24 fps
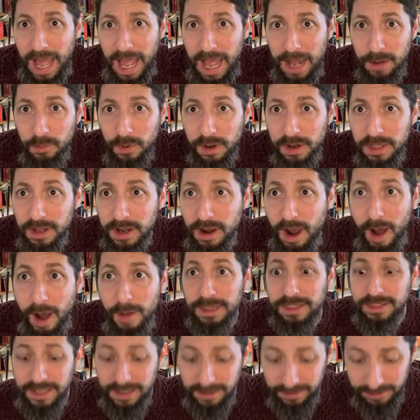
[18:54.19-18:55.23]
And one of the
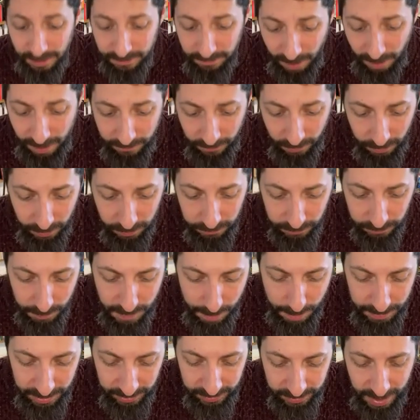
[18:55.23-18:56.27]
common things I've, I've heard from
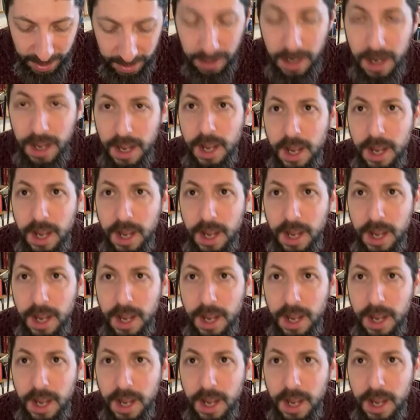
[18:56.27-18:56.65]
them is that